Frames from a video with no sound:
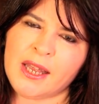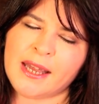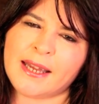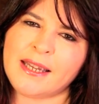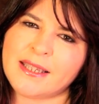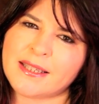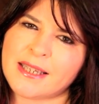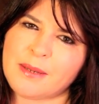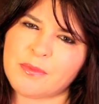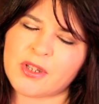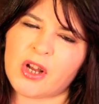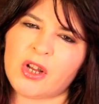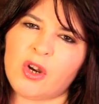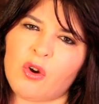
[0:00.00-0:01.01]
and it
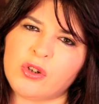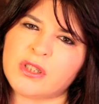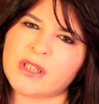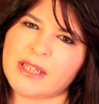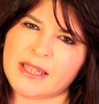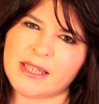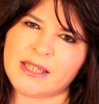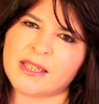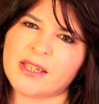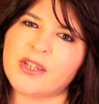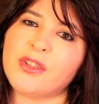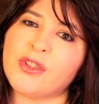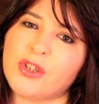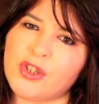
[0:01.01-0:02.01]
seems a lot
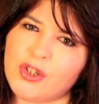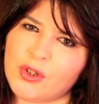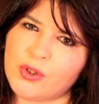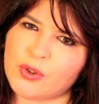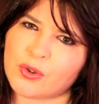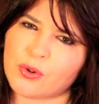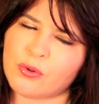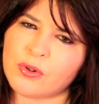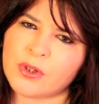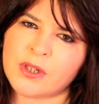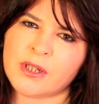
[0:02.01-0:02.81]
easier than usual.